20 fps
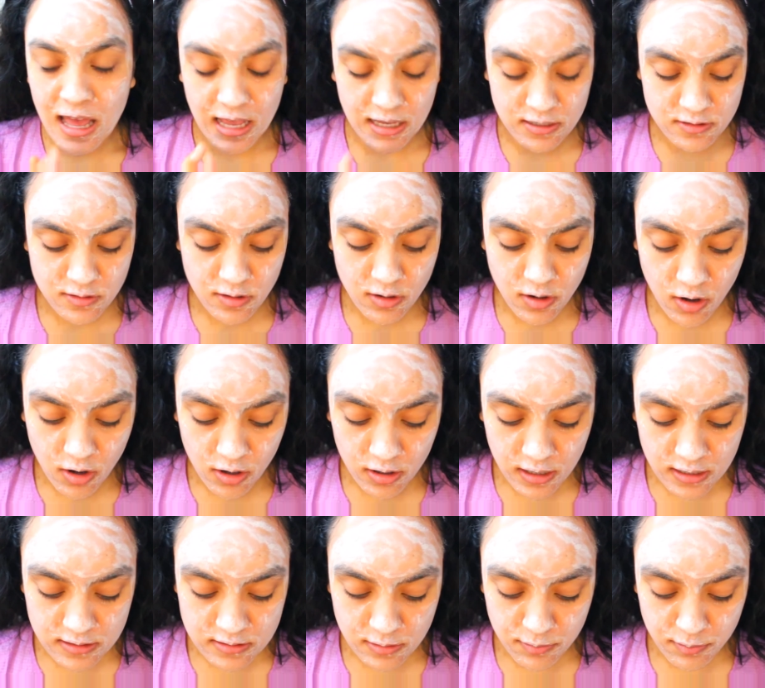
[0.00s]
as
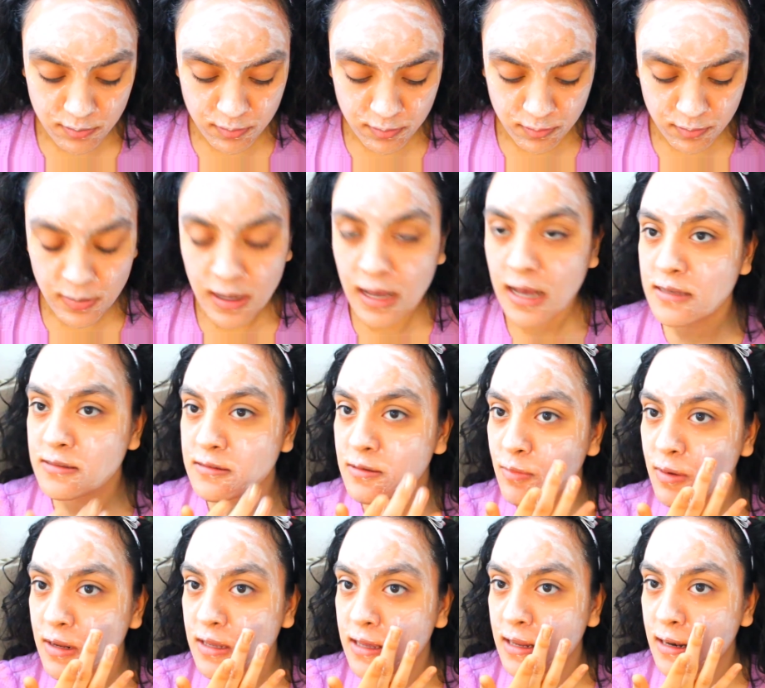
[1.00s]
long as it
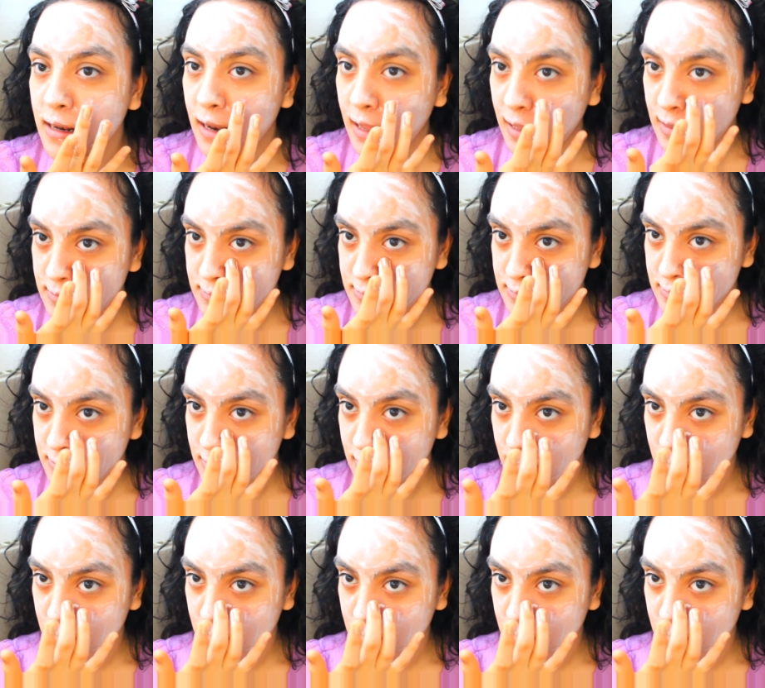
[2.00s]
possibly can last.